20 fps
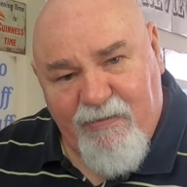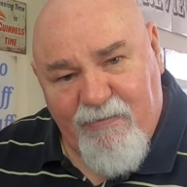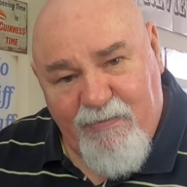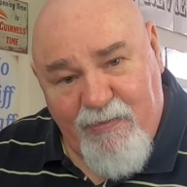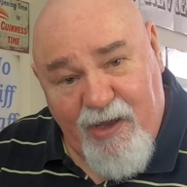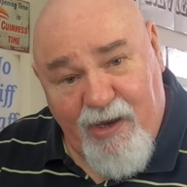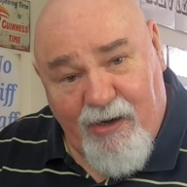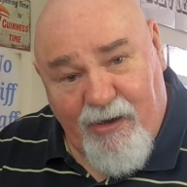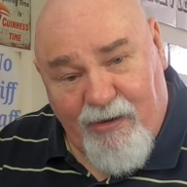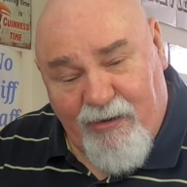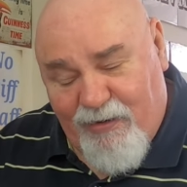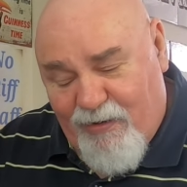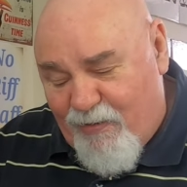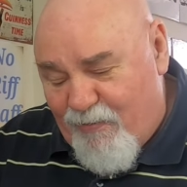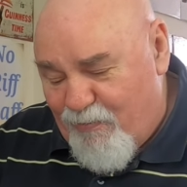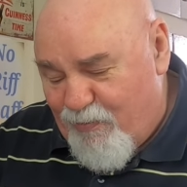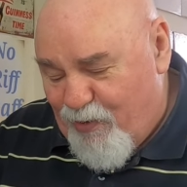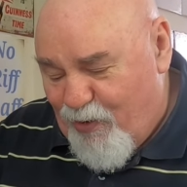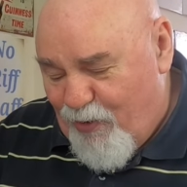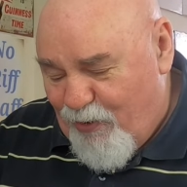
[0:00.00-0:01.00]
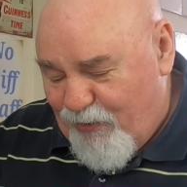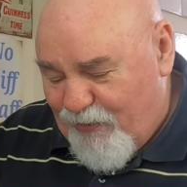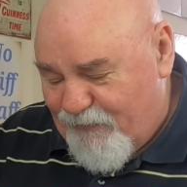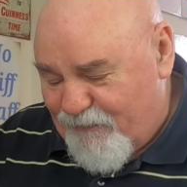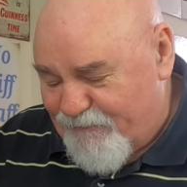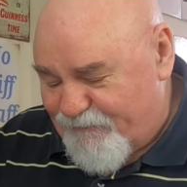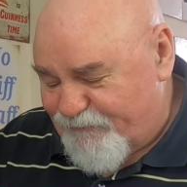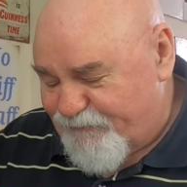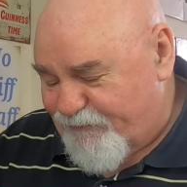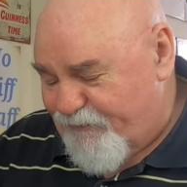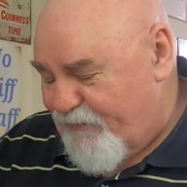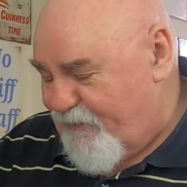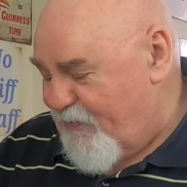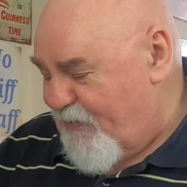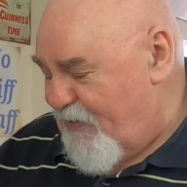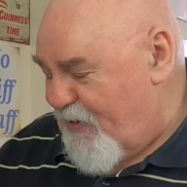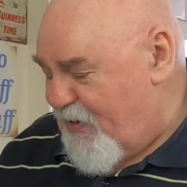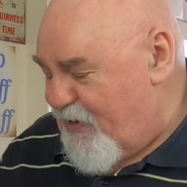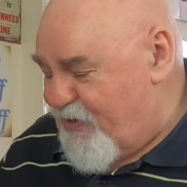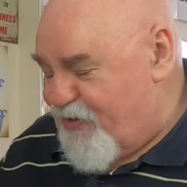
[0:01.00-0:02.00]
30ml bottle,
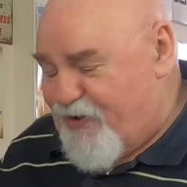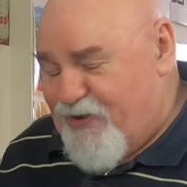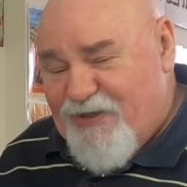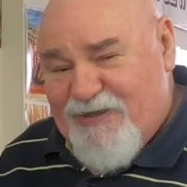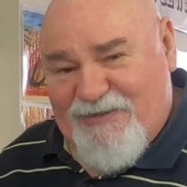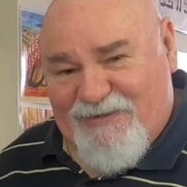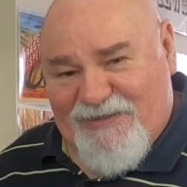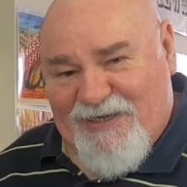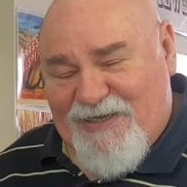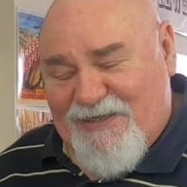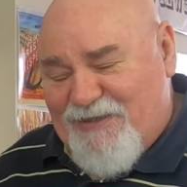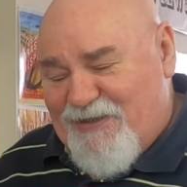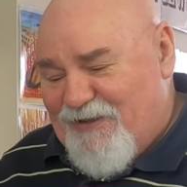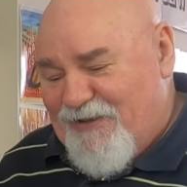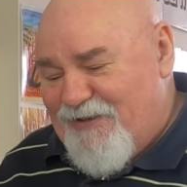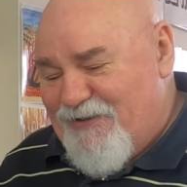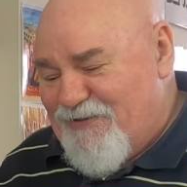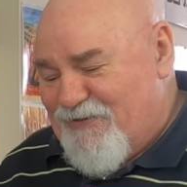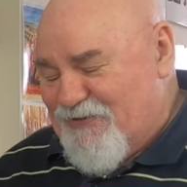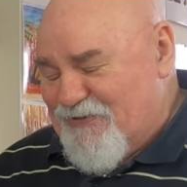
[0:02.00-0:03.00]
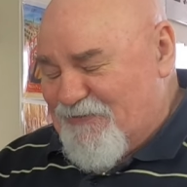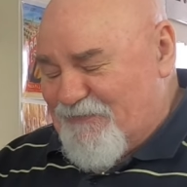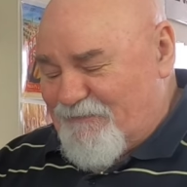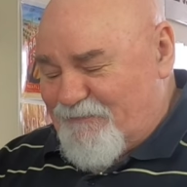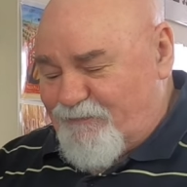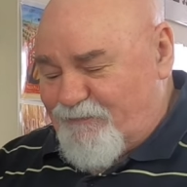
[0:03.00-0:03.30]
3 centilitres.